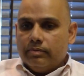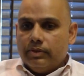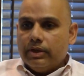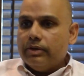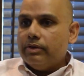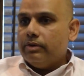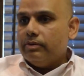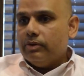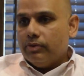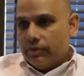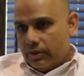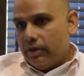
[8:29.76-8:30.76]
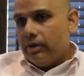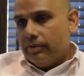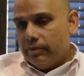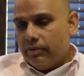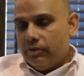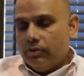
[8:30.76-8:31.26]
The other, you know,
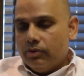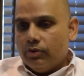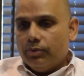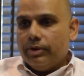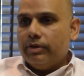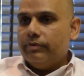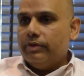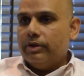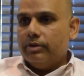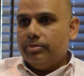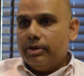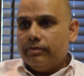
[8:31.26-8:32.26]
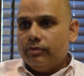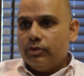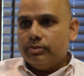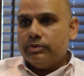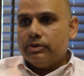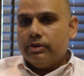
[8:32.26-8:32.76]
you're aware of the other platforms.